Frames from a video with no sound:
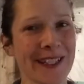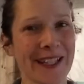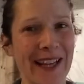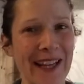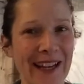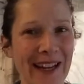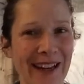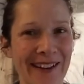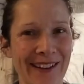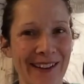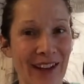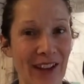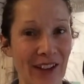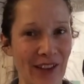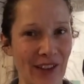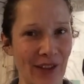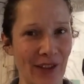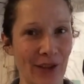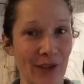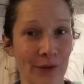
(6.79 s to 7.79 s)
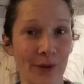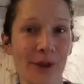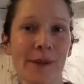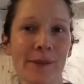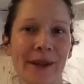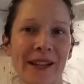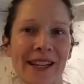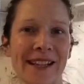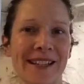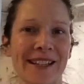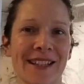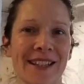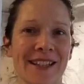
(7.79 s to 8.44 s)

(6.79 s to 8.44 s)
in under 3 minutes.